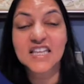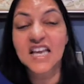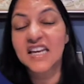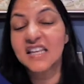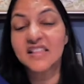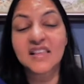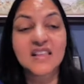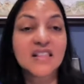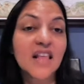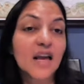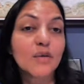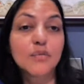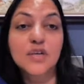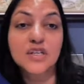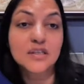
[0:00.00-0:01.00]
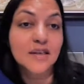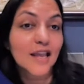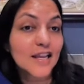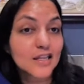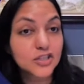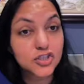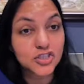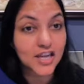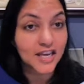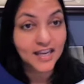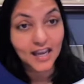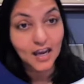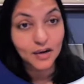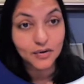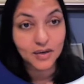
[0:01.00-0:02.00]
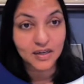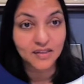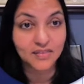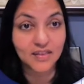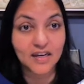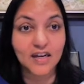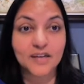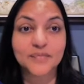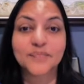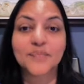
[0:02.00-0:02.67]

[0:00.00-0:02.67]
anything that would shake out in there.